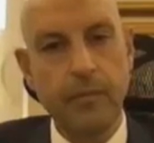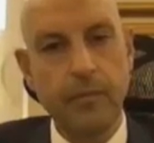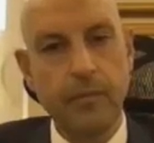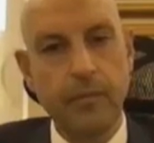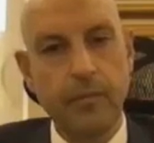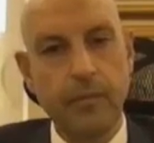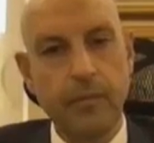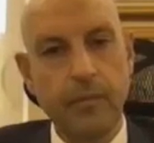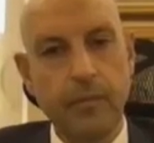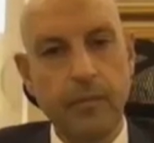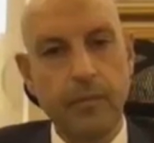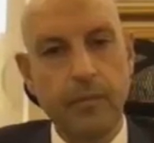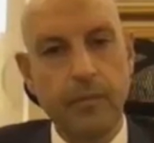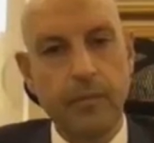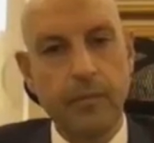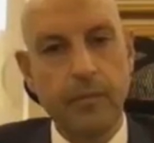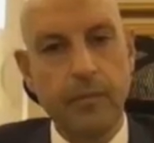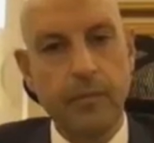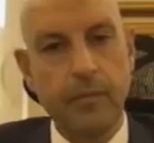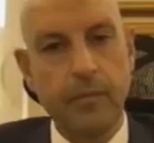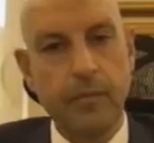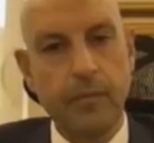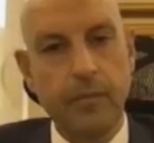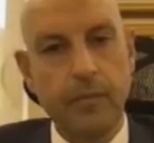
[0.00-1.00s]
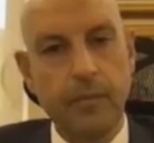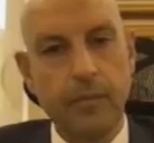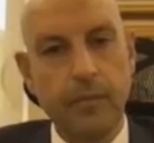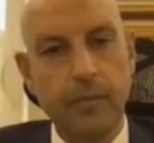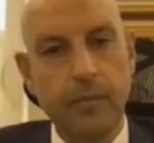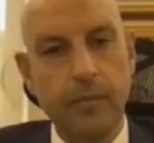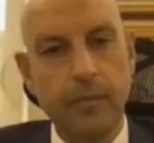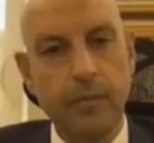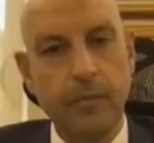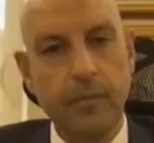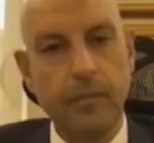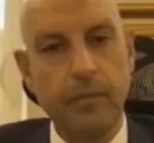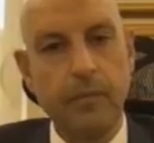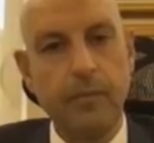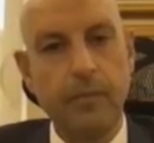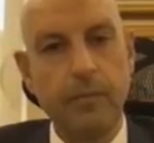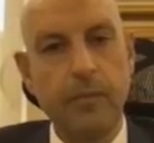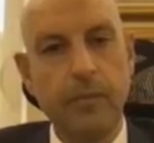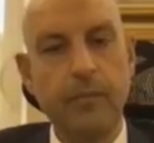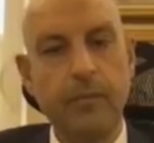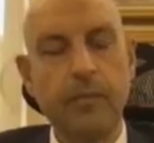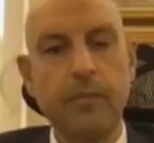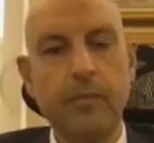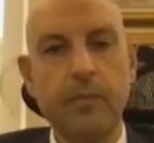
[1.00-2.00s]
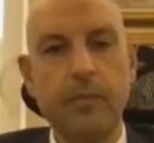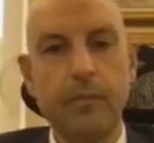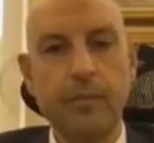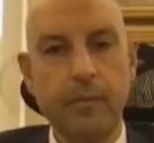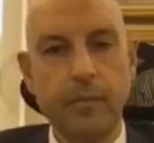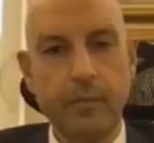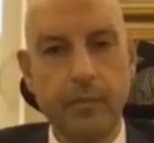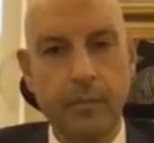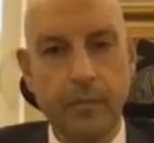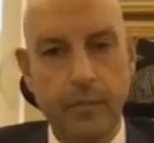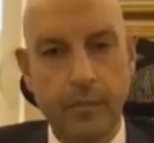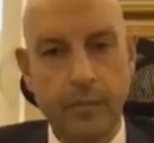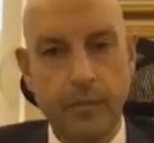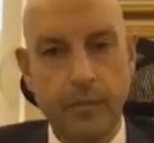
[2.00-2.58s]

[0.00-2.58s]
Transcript: (silent)